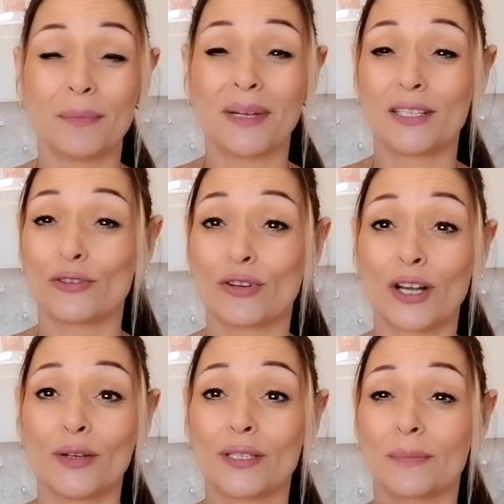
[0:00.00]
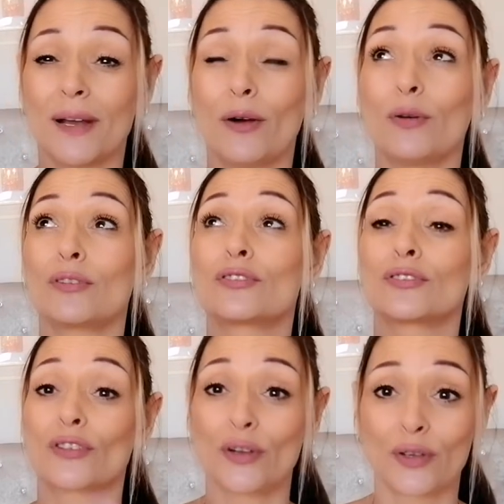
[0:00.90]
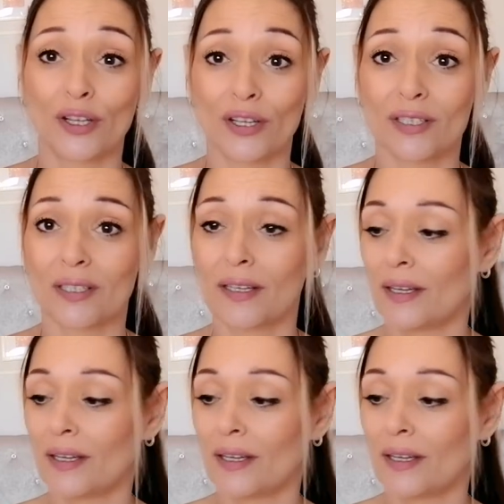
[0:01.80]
makes your clothes smell so good.